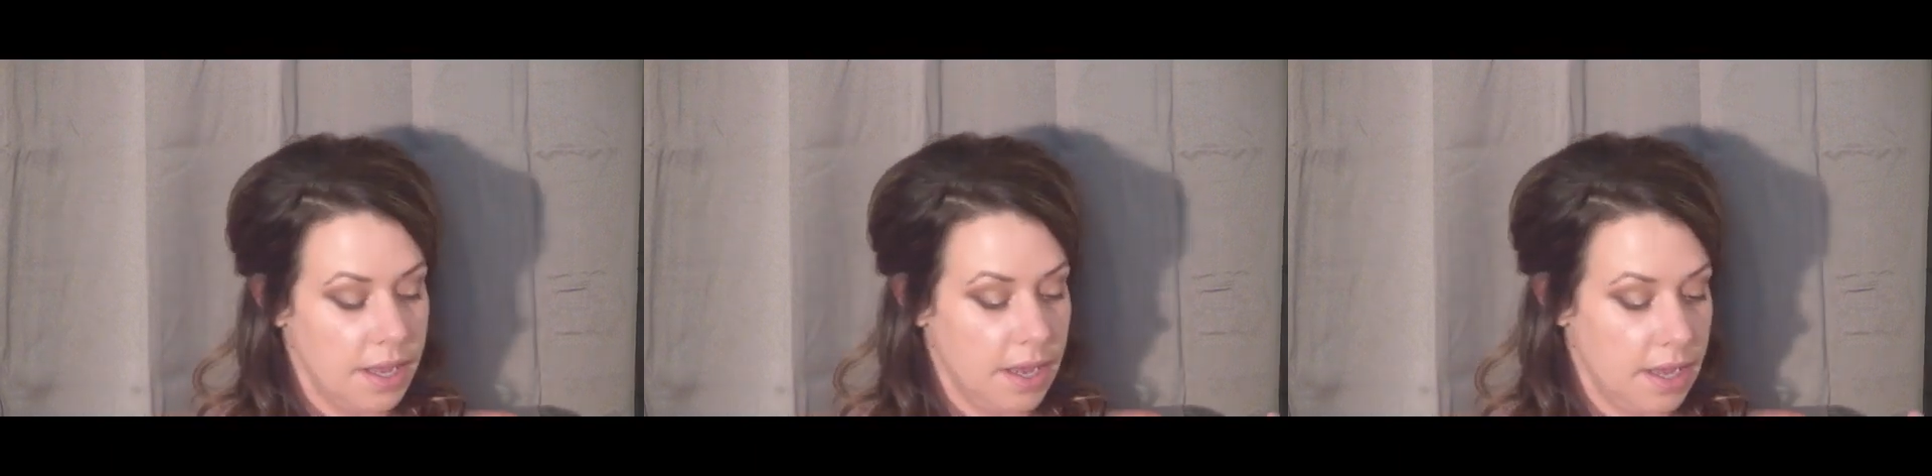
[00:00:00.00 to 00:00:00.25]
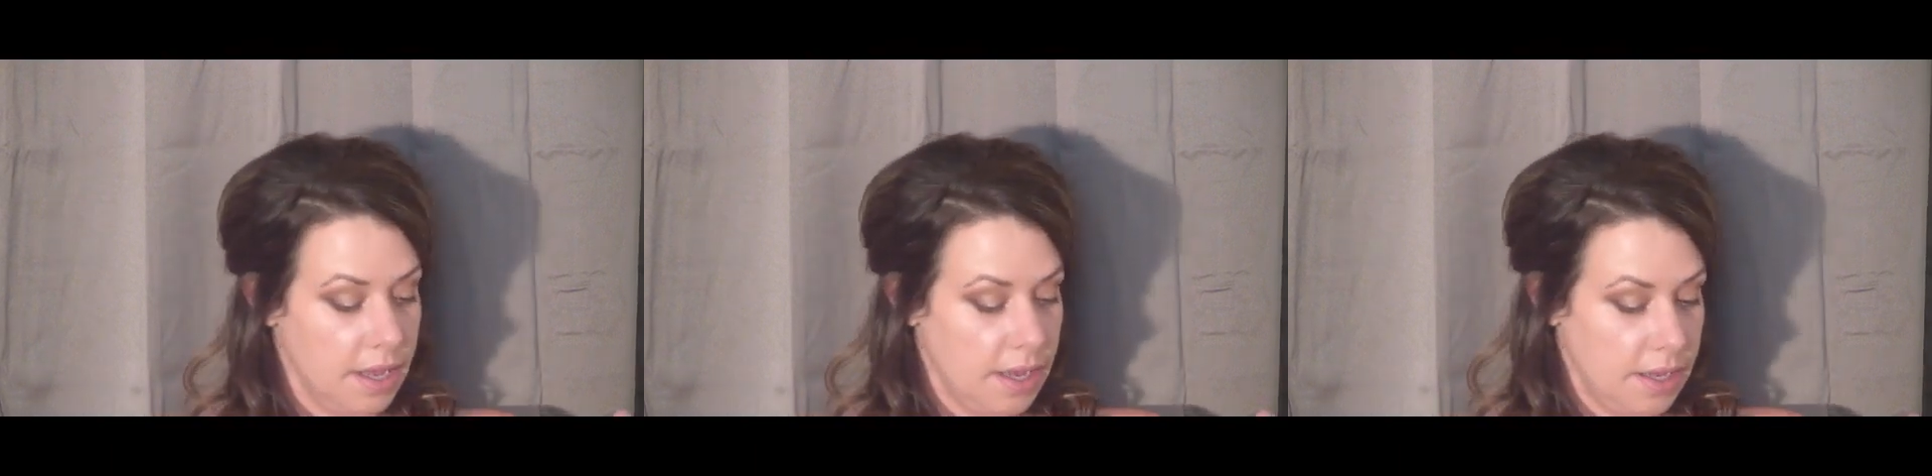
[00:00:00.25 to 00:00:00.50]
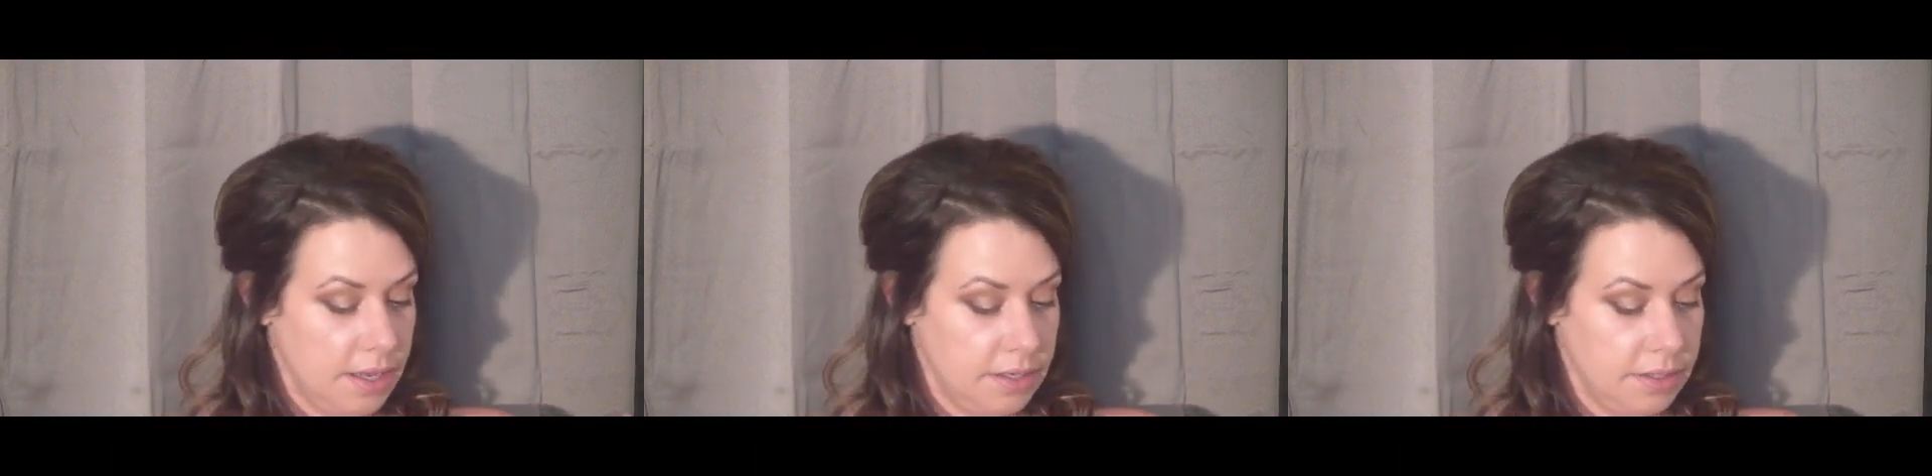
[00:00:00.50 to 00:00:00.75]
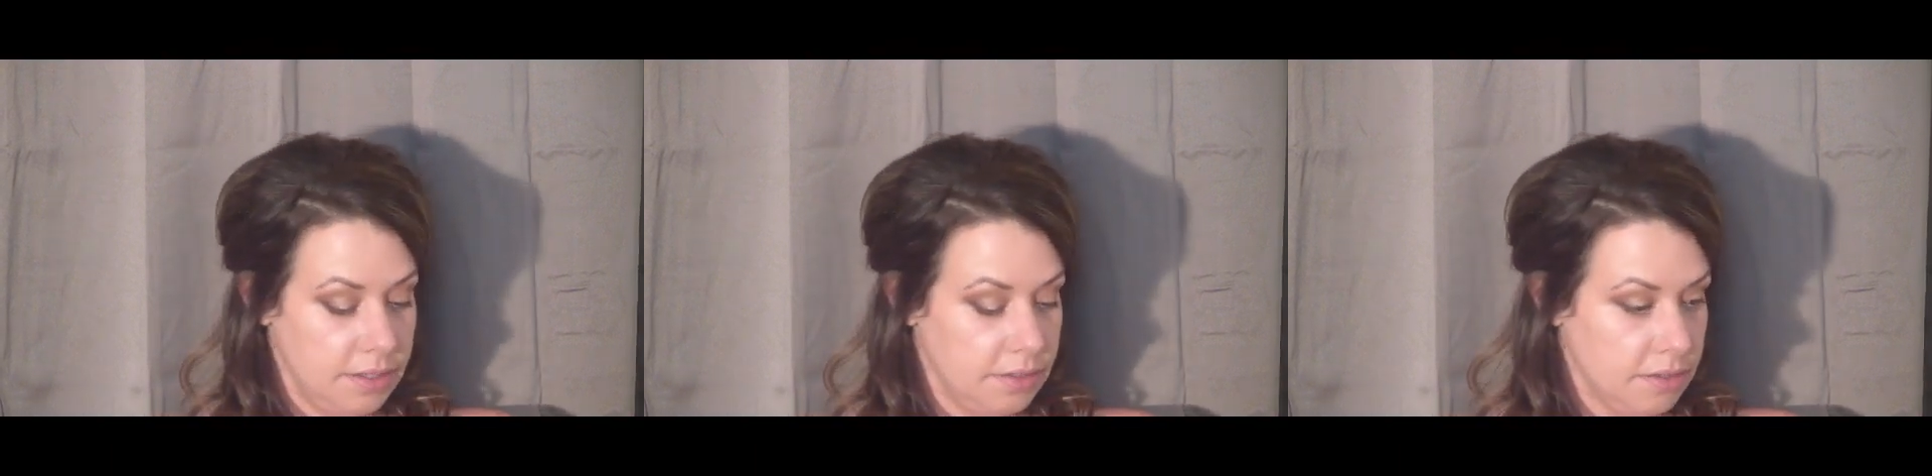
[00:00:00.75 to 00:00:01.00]

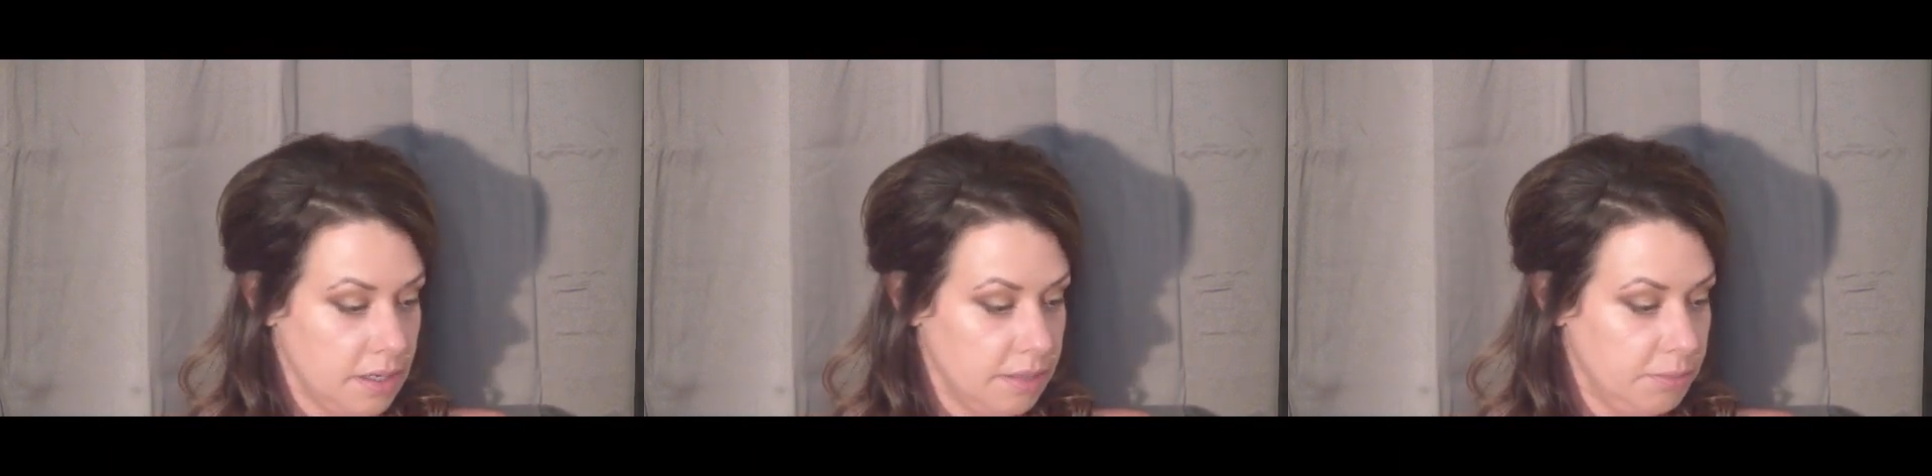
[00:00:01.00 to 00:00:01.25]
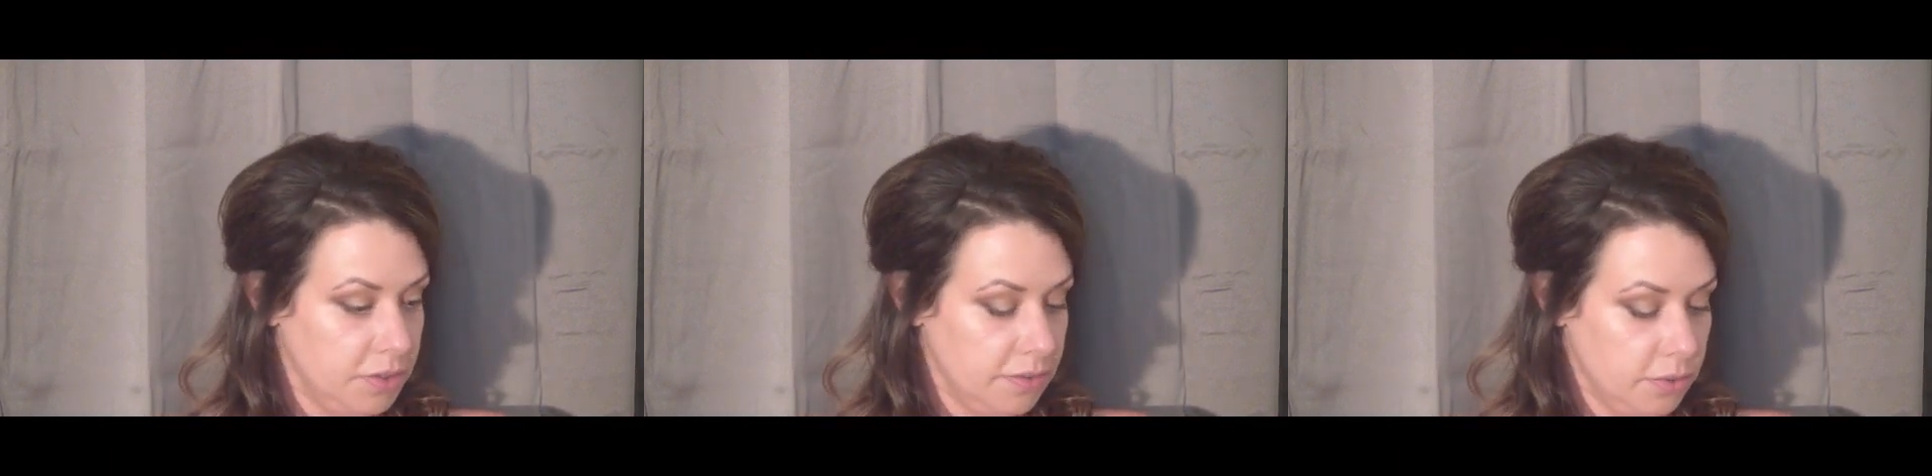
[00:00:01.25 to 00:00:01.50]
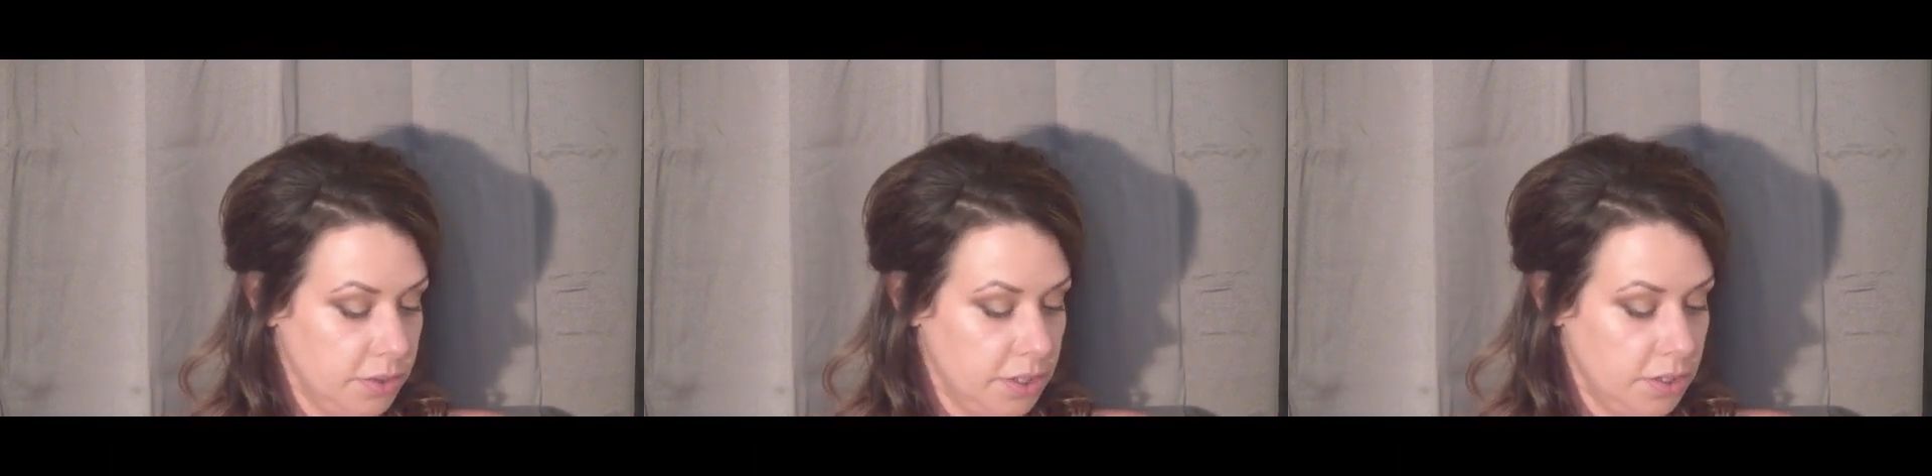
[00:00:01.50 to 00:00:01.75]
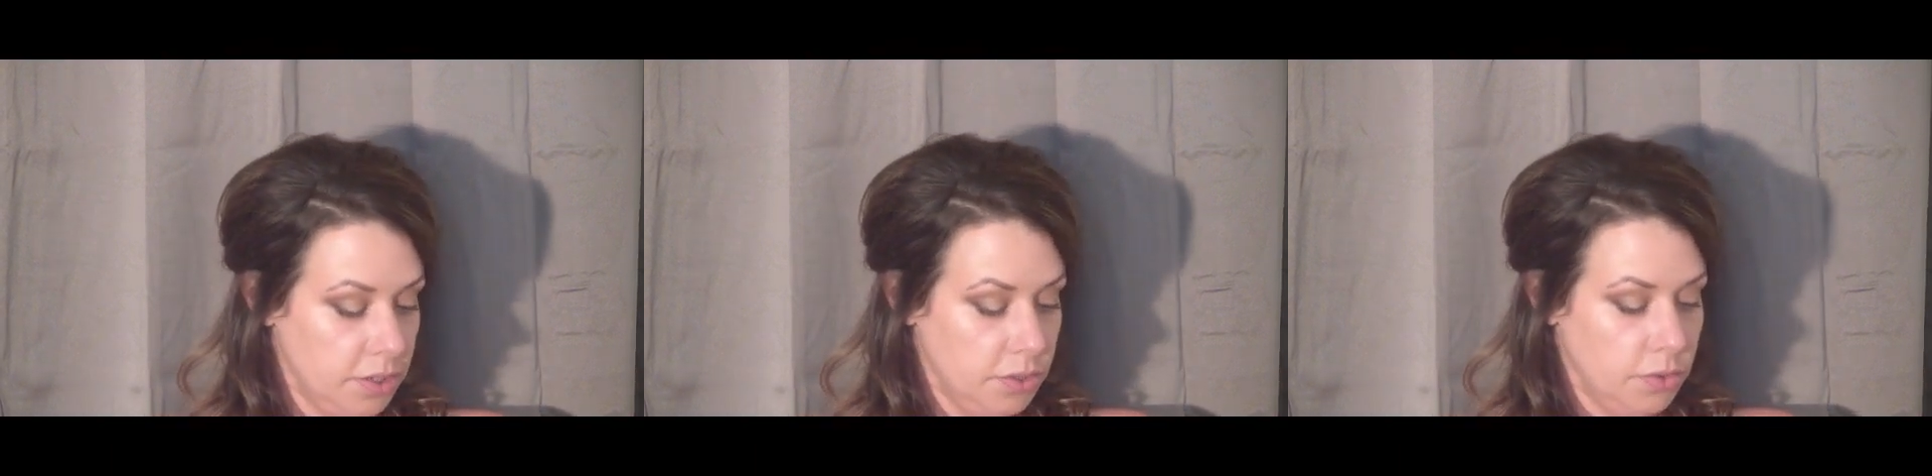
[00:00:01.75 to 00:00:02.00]
and I'm just
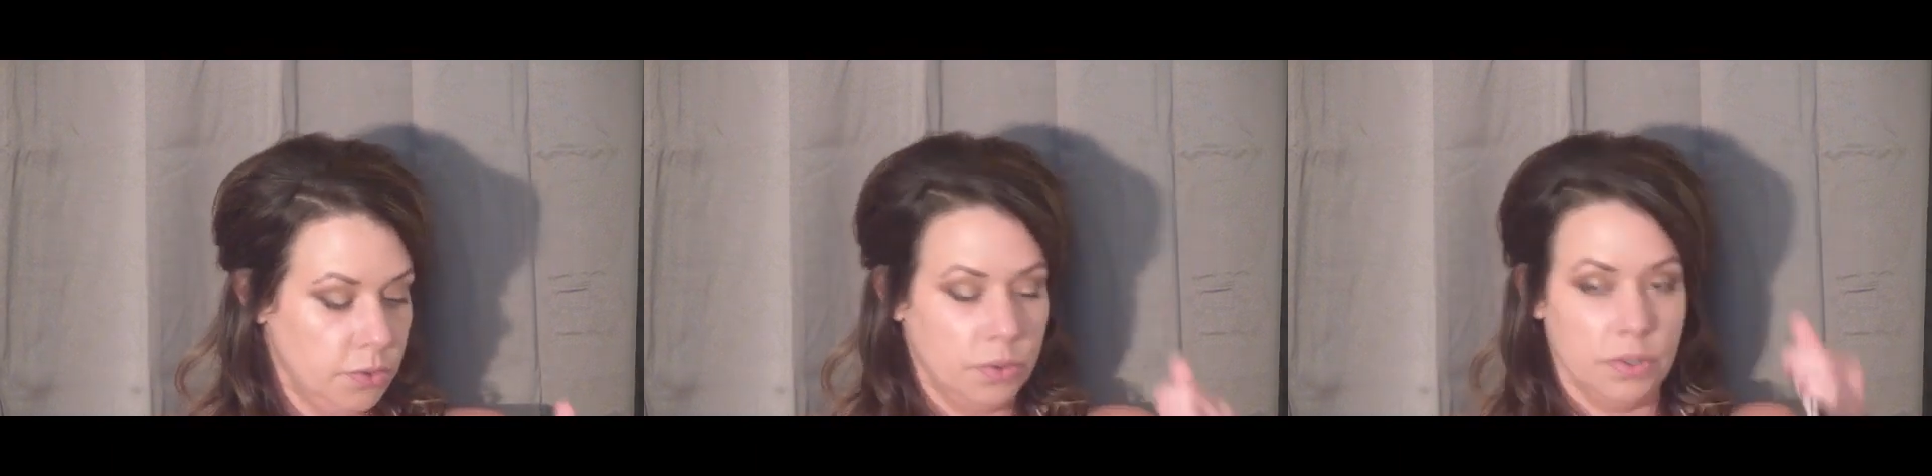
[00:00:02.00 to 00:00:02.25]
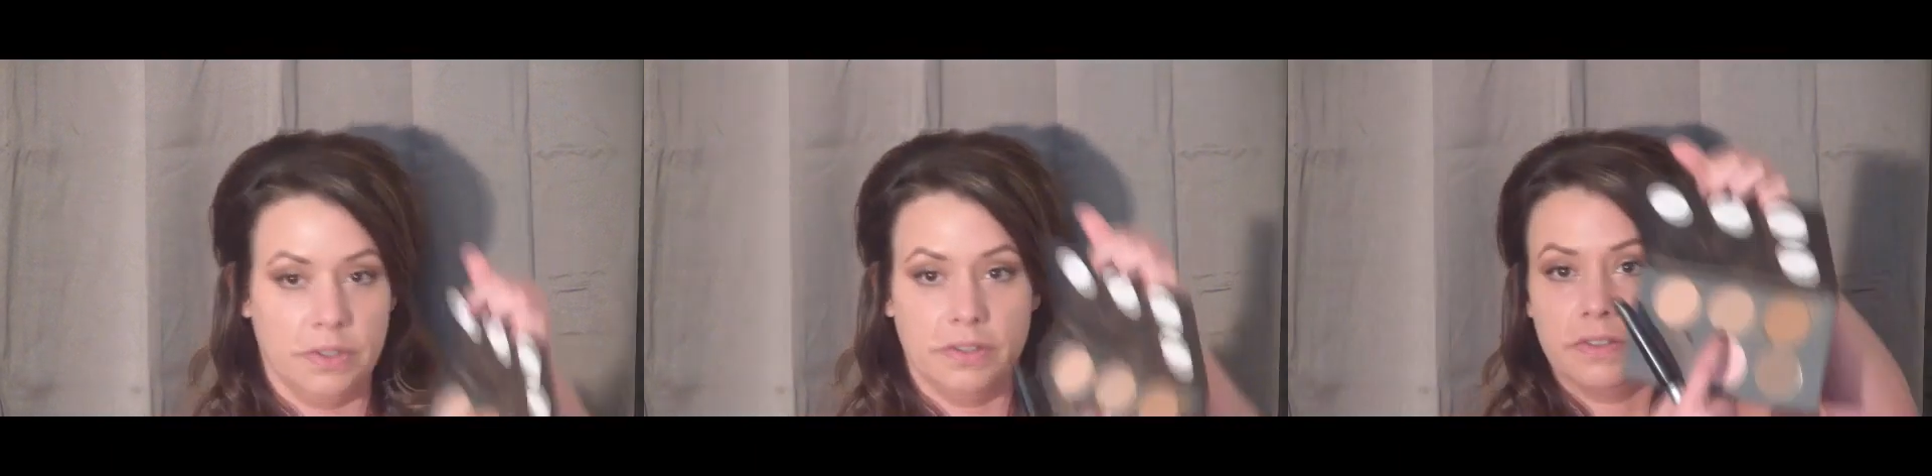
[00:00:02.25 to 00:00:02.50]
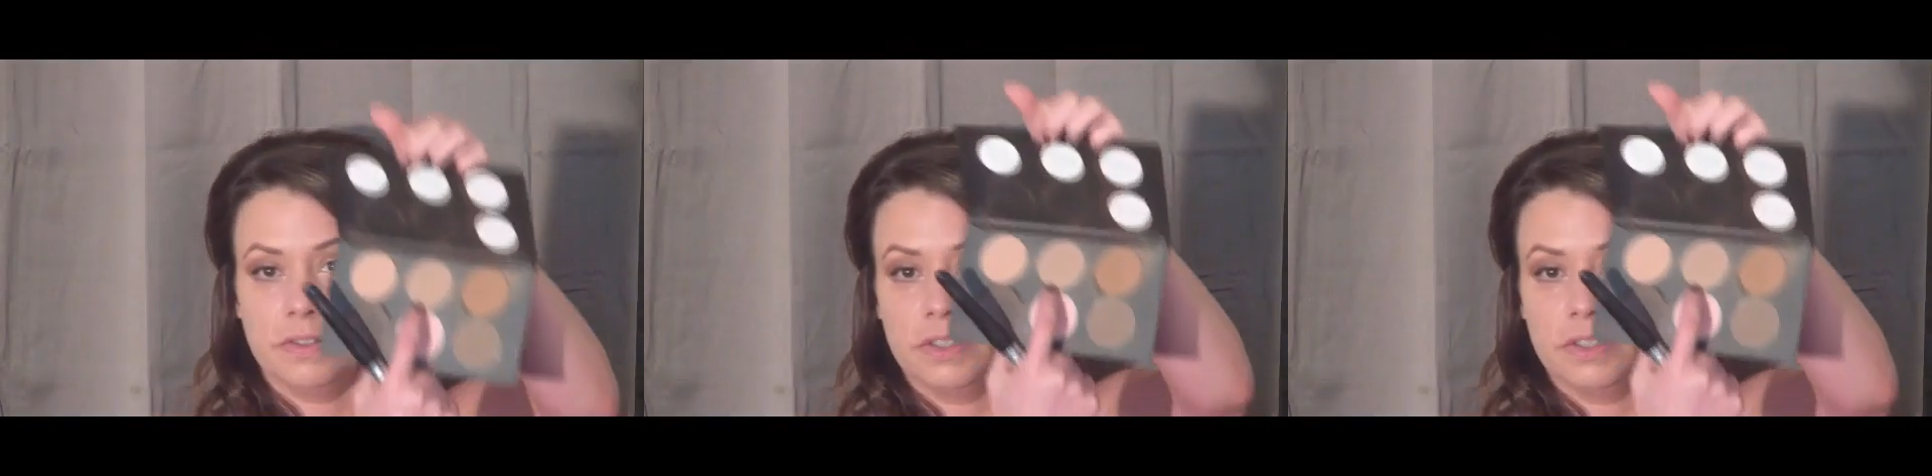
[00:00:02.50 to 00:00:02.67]
going to use